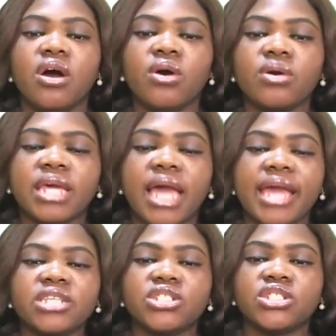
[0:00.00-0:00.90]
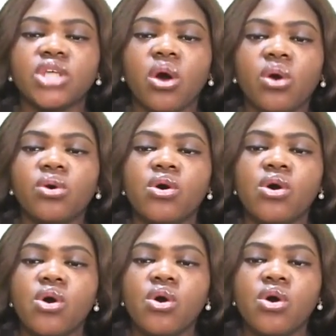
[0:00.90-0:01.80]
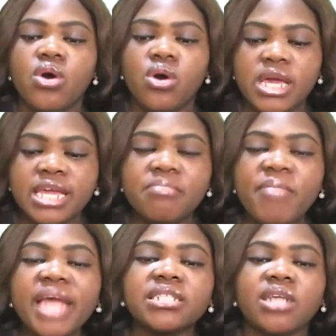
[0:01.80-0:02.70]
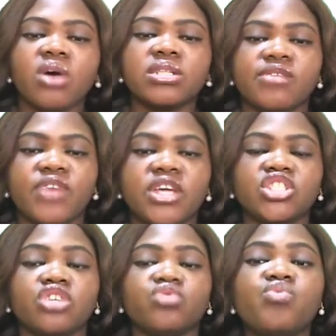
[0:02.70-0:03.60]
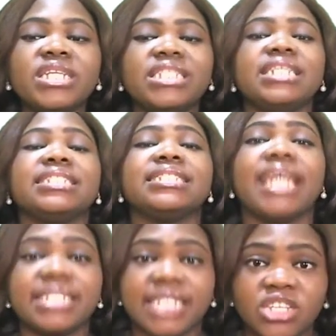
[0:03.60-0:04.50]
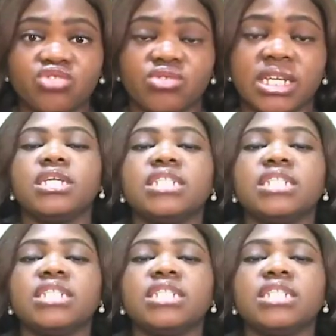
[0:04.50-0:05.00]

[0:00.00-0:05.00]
Okay, so in maize cultivation, weeding is necessary.